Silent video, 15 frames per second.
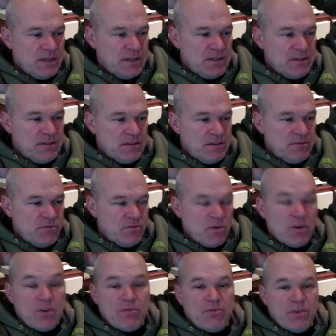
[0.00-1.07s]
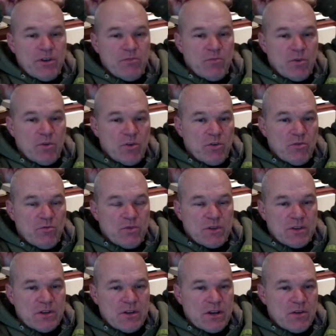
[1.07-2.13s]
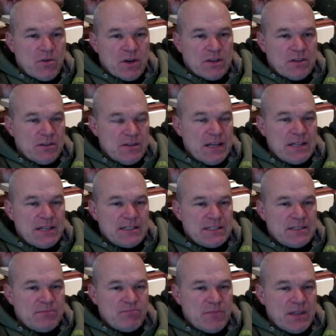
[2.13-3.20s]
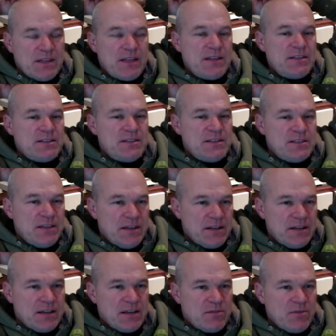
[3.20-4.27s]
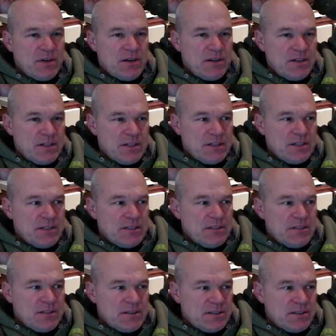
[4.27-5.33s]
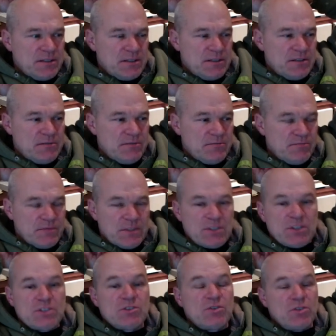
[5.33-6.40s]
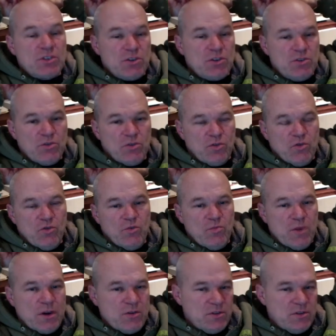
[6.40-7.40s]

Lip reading: in front of him or what the director tells him. And that is the thing, like, where I just saw the doku about